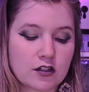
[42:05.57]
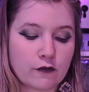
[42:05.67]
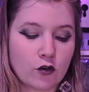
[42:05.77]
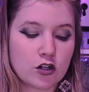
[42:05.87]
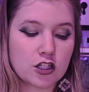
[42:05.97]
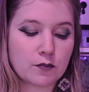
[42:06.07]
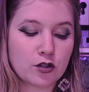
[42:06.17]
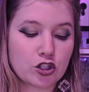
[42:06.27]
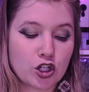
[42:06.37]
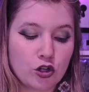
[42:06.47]
is a forest,
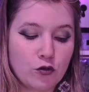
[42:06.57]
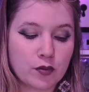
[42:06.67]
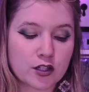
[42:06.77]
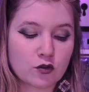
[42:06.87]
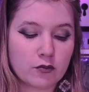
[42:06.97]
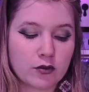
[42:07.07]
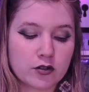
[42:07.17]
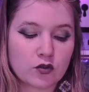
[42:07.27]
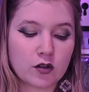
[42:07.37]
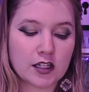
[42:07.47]
put 2
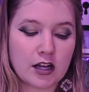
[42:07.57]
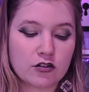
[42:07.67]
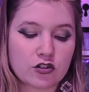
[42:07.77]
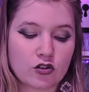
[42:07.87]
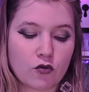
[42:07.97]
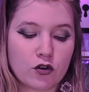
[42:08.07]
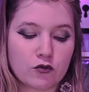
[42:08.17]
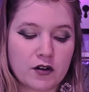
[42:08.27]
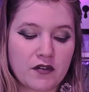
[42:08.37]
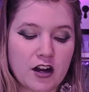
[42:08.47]
+1/+1 counters on
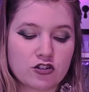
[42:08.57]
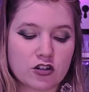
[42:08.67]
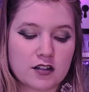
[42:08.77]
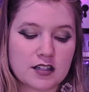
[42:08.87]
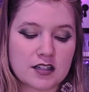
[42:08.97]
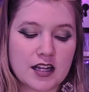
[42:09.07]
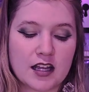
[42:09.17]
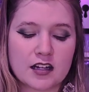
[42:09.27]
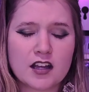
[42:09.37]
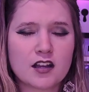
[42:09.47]
Oran Reef Hydra
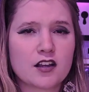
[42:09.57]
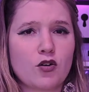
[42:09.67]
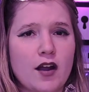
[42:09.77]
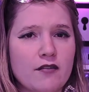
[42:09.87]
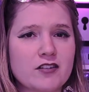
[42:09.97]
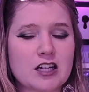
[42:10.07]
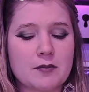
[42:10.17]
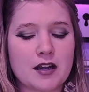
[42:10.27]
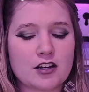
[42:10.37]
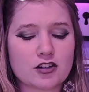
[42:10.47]
instead. So every
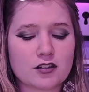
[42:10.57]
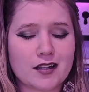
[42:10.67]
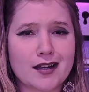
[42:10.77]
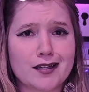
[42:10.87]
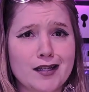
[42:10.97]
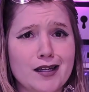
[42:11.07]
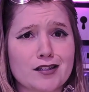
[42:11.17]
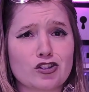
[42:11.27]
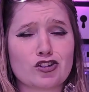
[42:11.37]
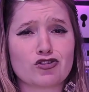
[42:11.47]
time I enter a land, he
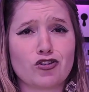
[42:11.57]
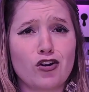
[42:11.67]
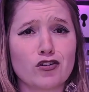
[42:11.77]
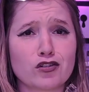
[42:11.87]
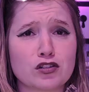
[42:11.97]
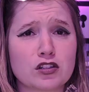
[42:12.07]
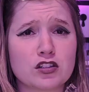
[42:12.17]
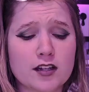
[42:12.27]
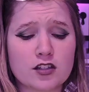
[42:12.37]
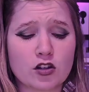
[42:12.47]
gets strong
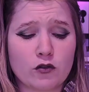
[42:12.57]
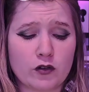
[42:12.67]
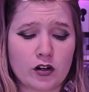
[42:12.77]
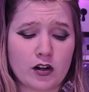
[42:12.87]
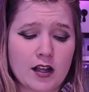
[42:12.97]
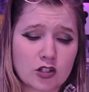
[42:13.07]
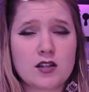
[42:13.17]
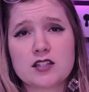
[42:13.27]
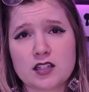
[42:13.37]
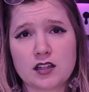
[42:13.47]
twice over. So
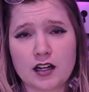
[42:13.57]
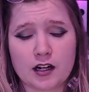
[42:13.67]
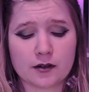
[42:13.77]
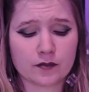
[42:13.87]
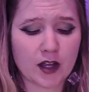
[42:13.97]
he's in there.